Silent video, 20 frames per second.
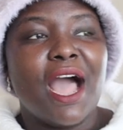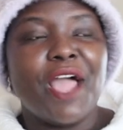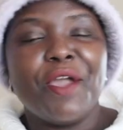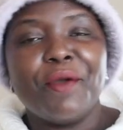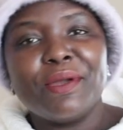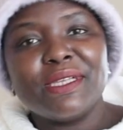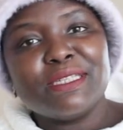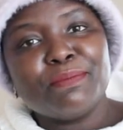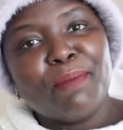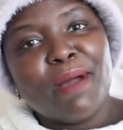I
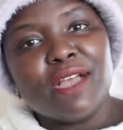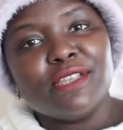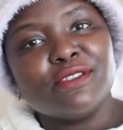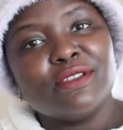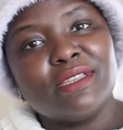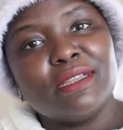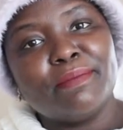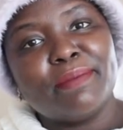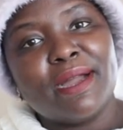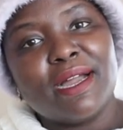always pass
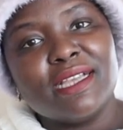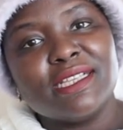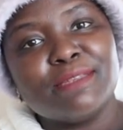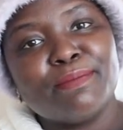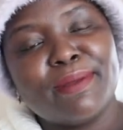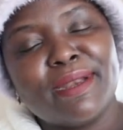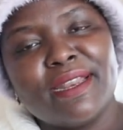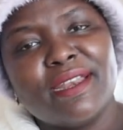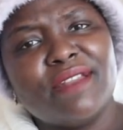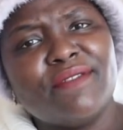on the bus
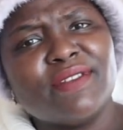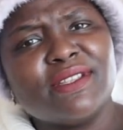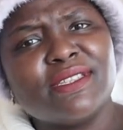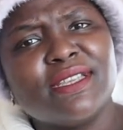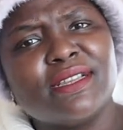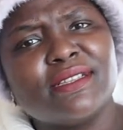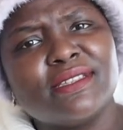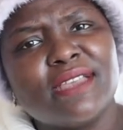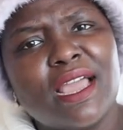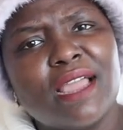but I never
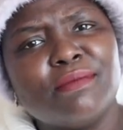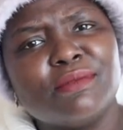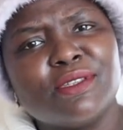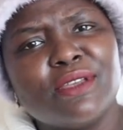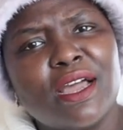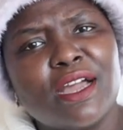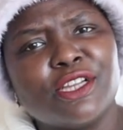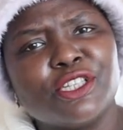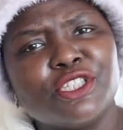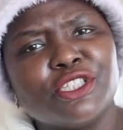take time
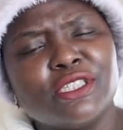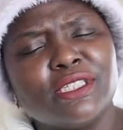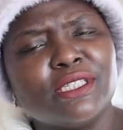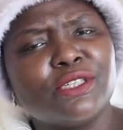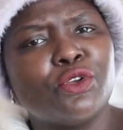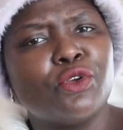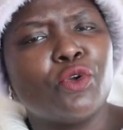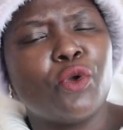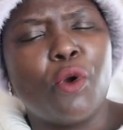to actually